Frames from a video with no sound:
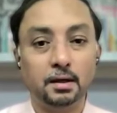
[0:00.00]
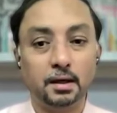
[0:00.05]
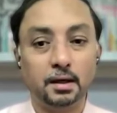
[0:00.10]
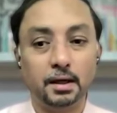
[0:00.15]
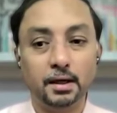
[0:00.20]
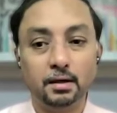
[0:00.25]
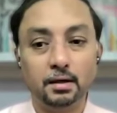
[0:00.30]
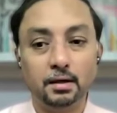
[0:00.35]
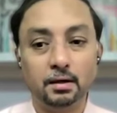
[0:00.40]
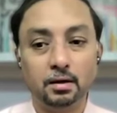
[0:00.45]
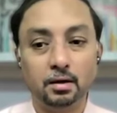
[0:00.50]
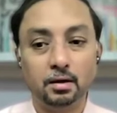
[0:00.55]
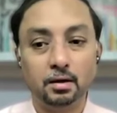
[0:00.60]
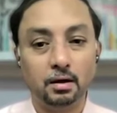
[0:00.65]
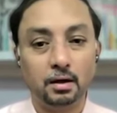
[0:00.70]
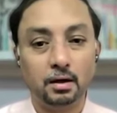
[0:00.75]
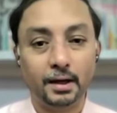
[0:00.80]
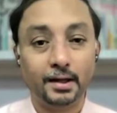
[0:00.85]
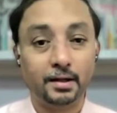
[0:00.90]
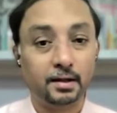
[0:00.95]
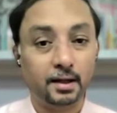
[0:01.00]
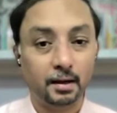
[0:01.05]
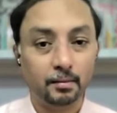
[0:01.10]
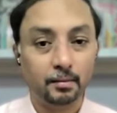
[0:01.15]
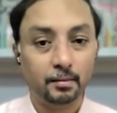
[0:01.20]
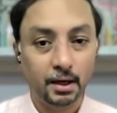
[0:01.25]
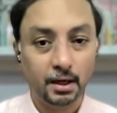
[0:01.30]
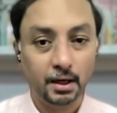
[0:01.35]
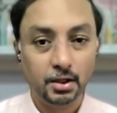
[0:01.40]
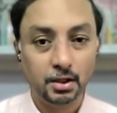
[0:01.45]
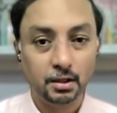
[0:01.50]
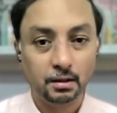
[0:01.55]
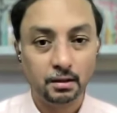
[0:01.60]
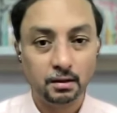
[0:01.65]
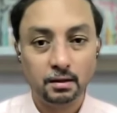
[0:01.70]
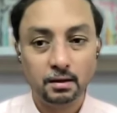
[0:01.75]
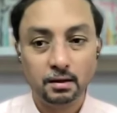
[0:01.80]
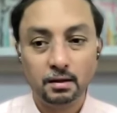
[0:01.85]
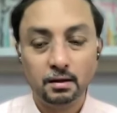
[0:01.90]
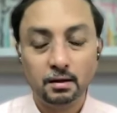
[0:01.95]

right, or examination.